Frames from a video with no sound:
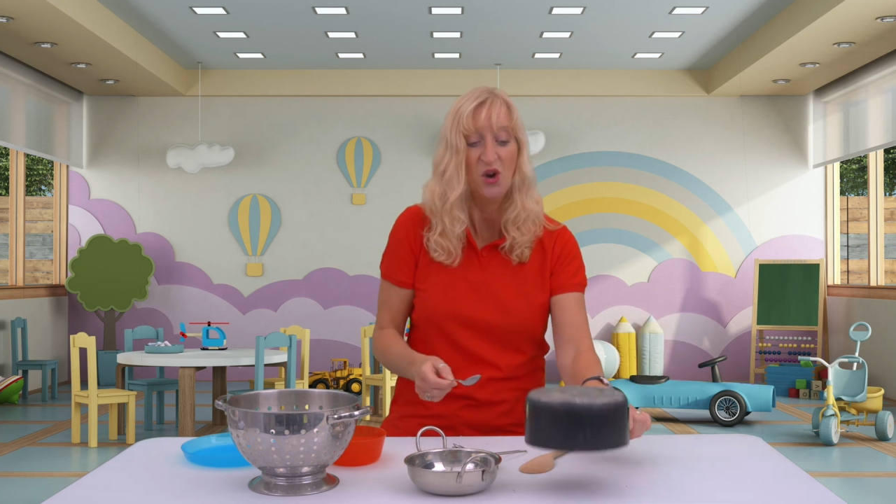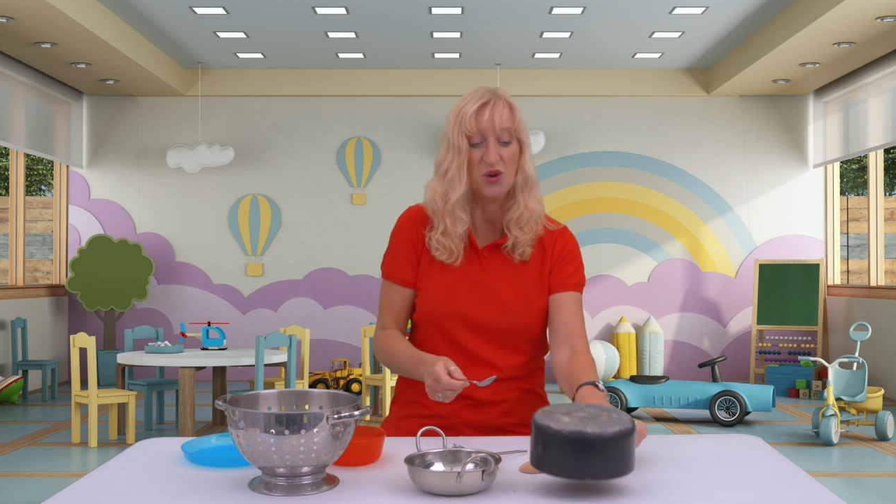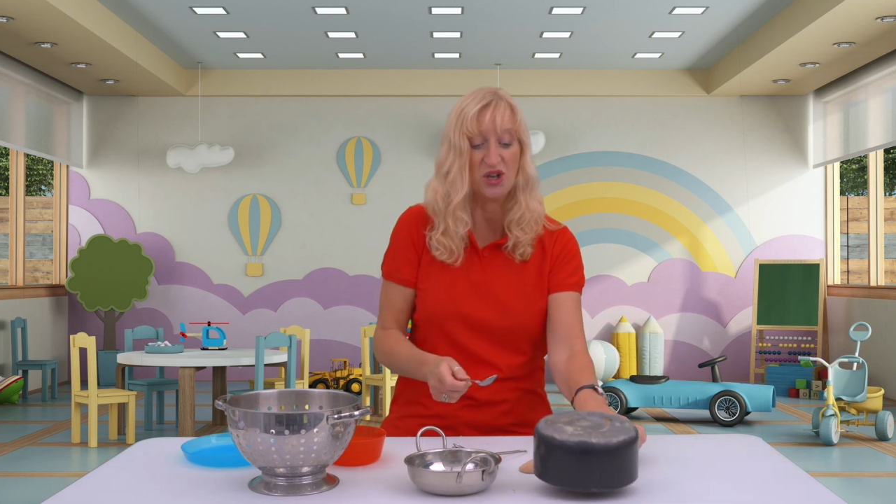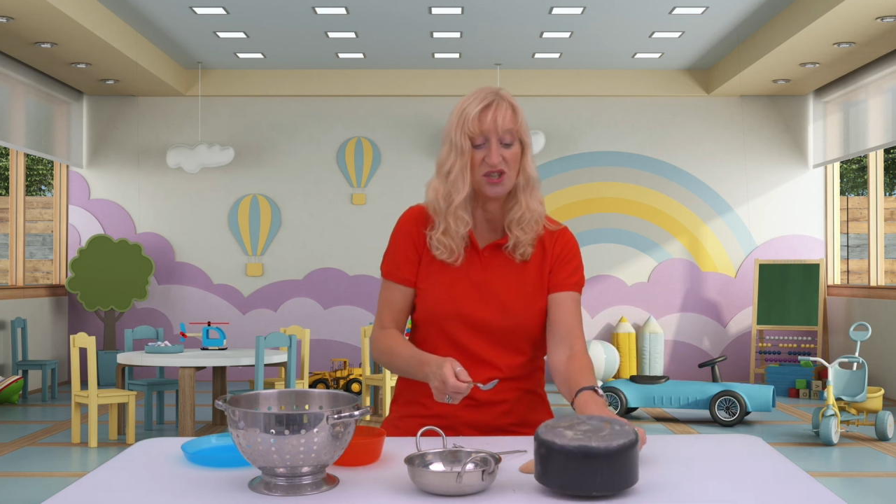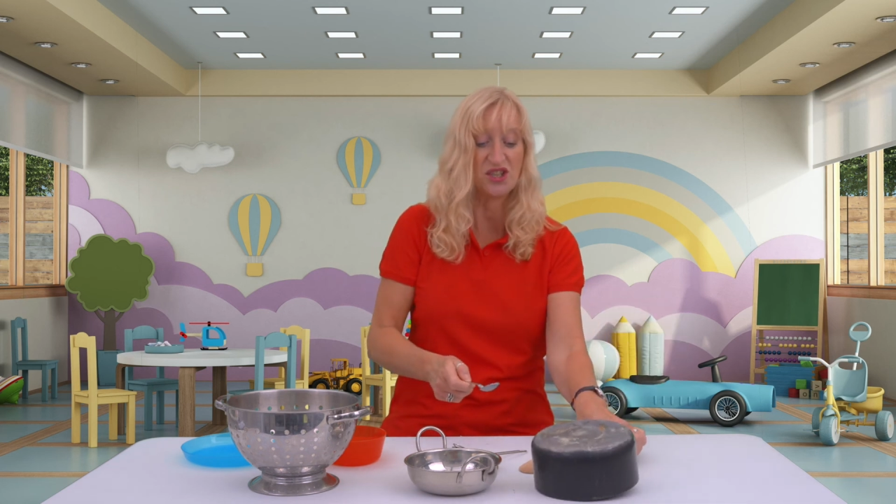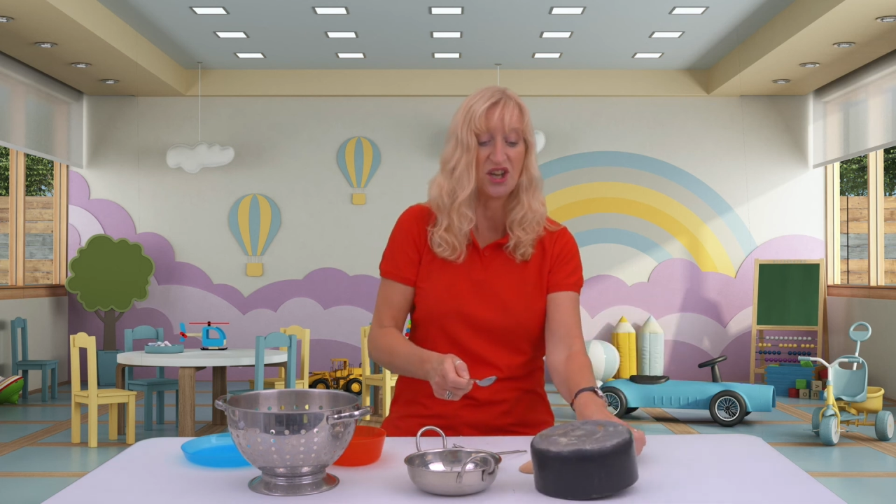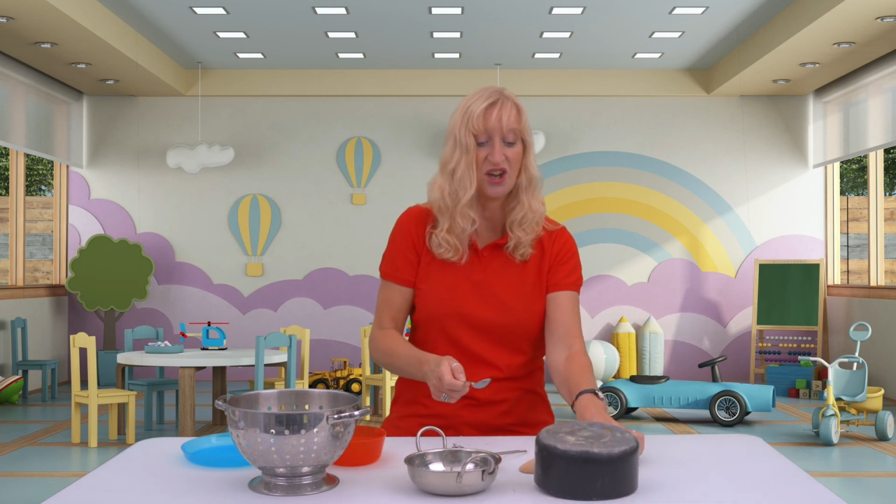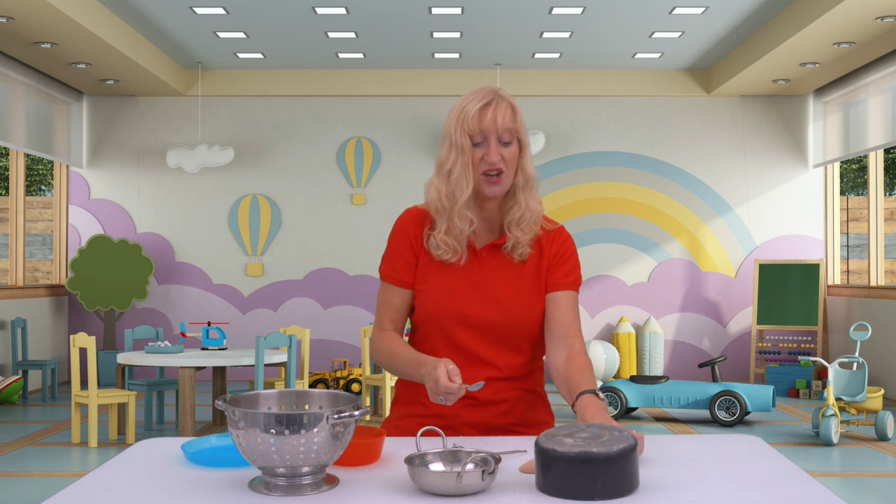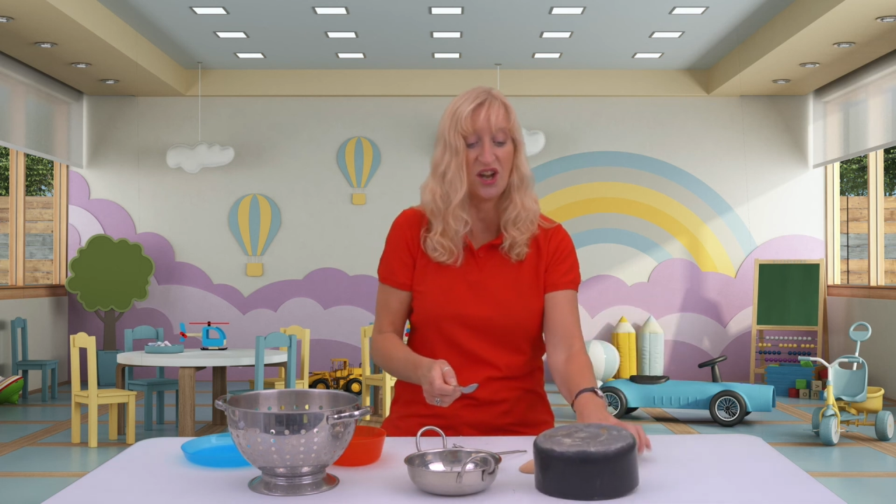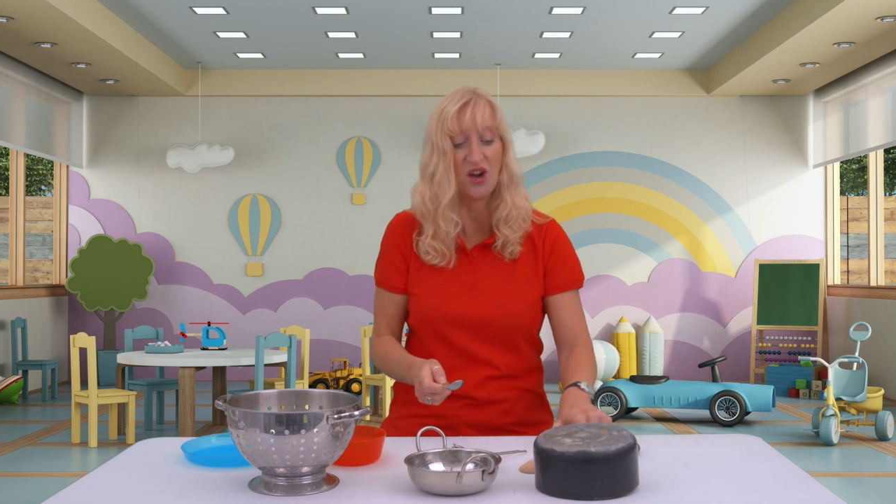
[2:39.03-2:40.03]
or you can
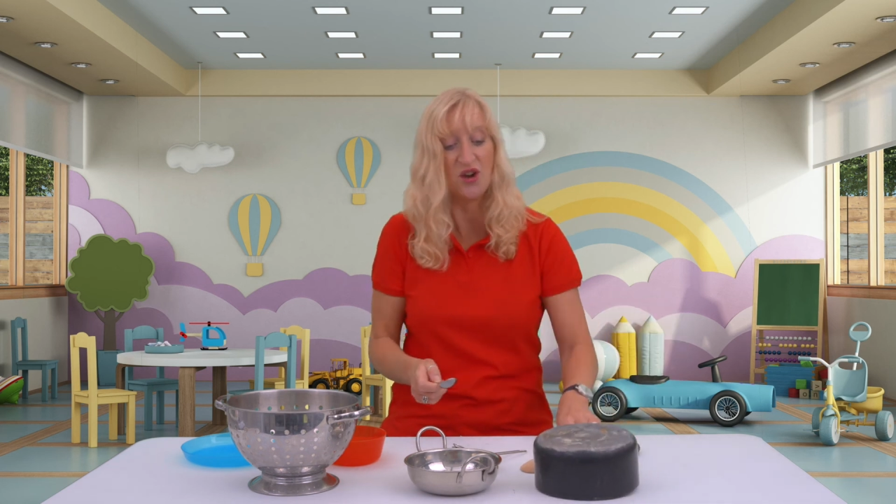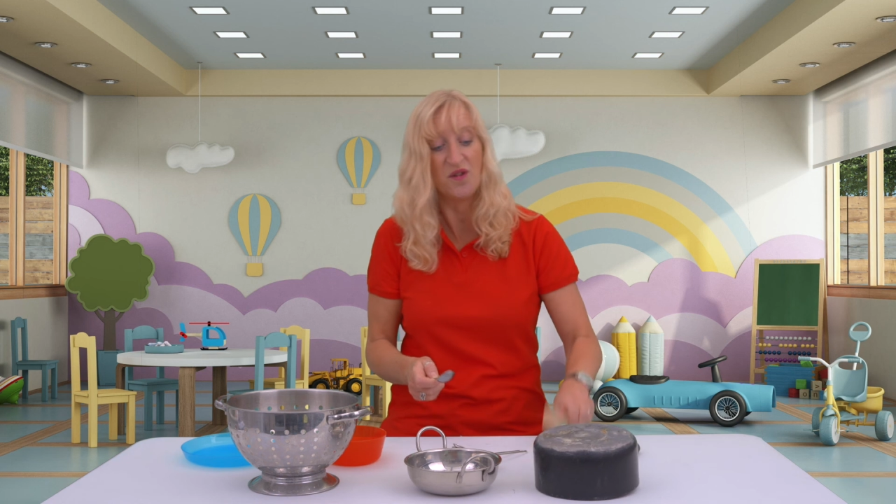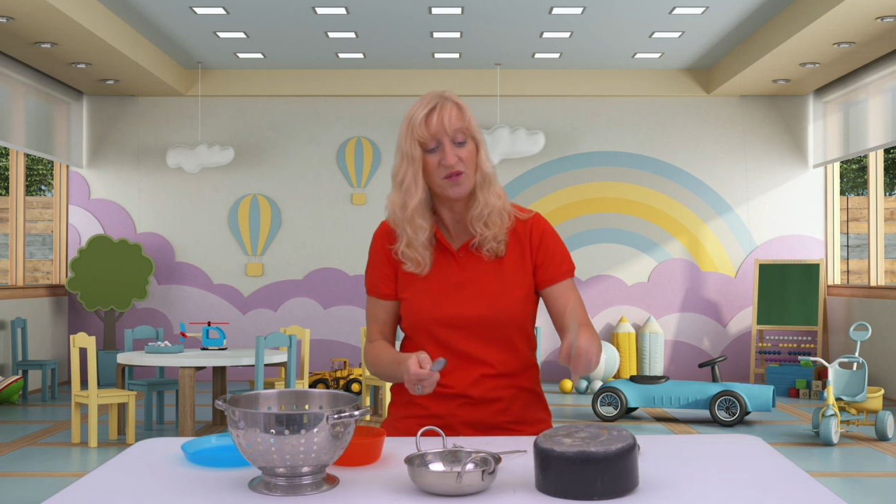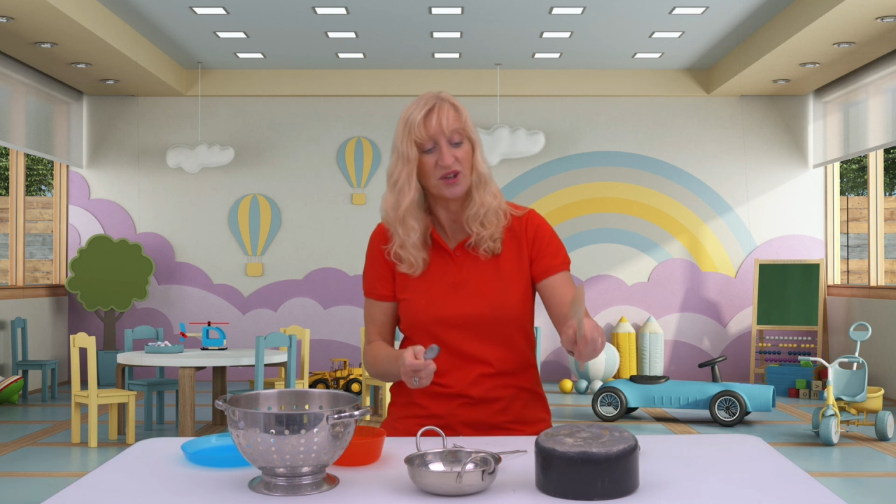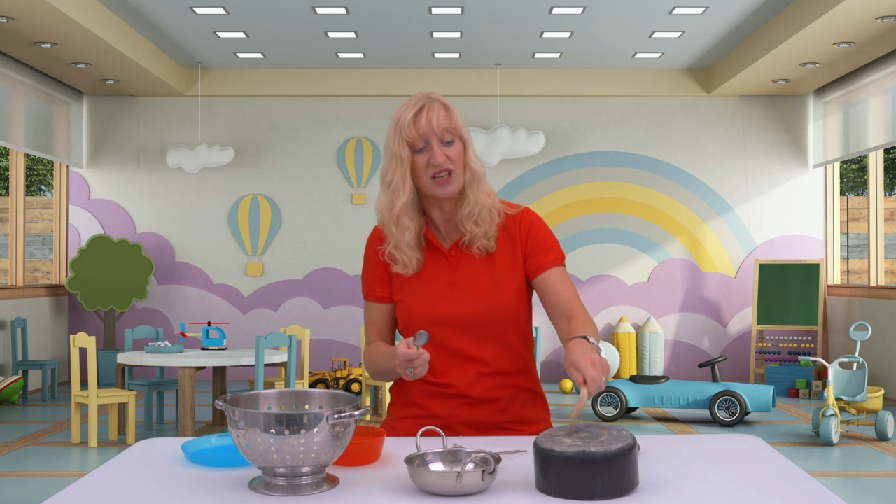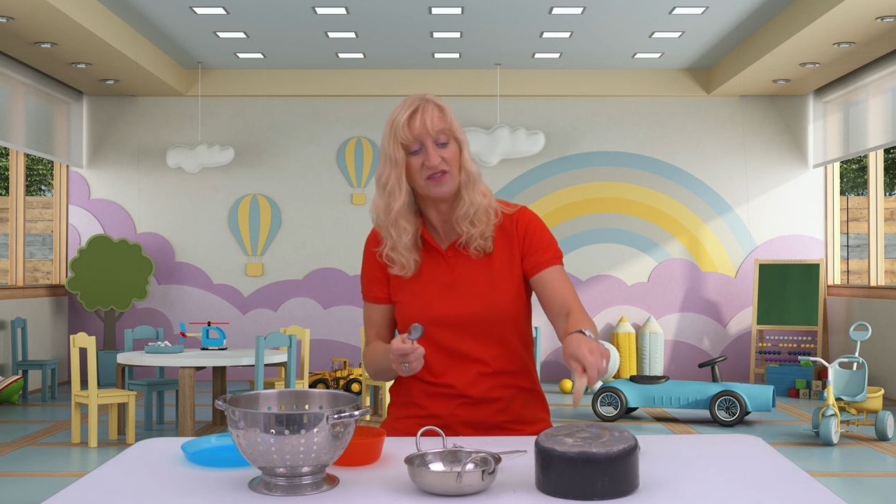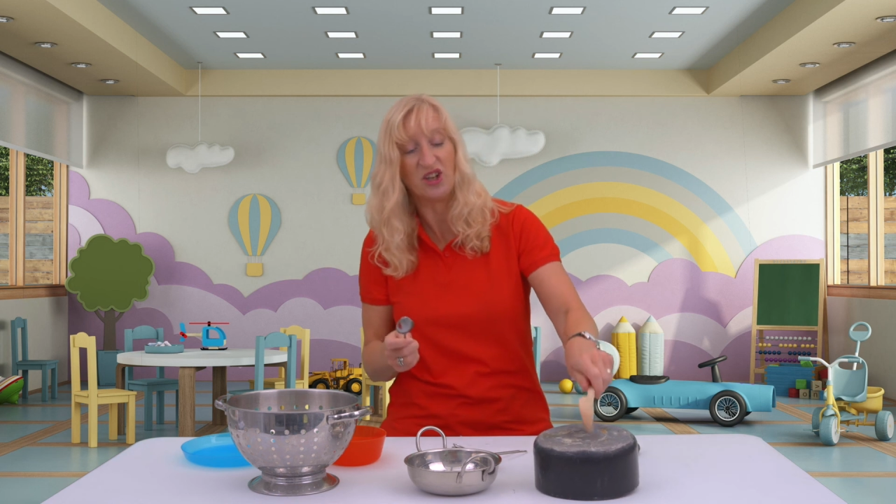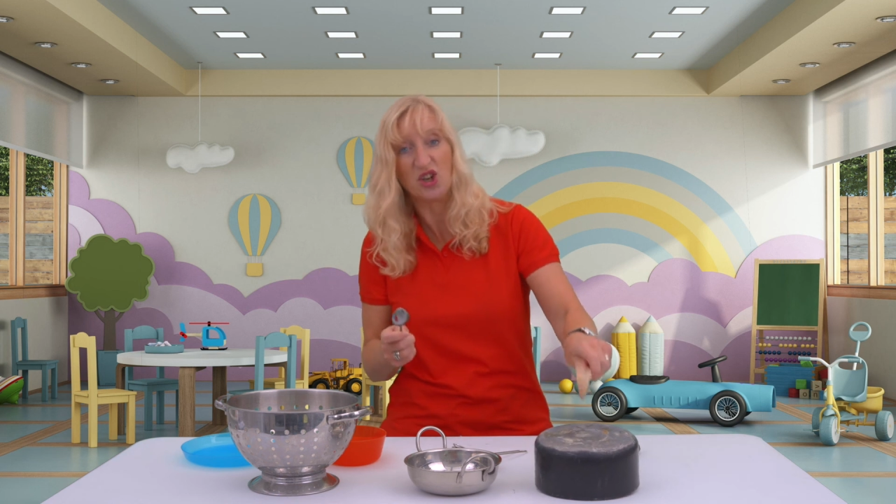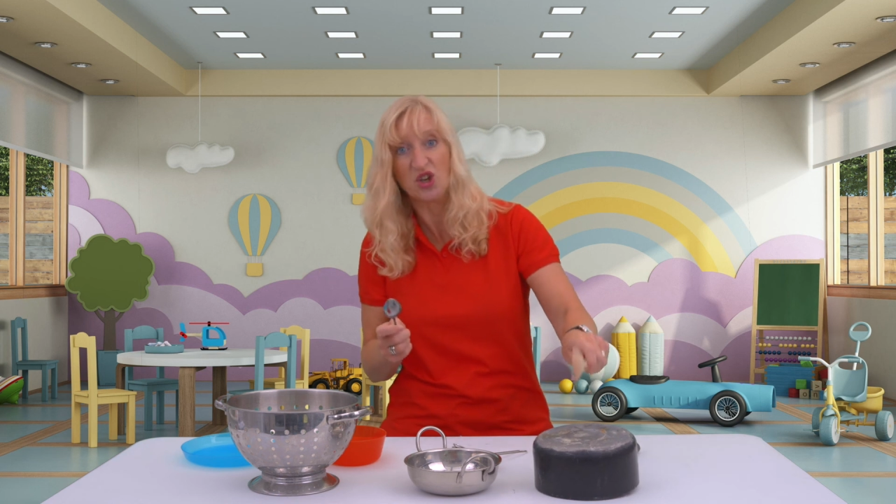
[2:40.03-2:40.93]
turn it over and give it a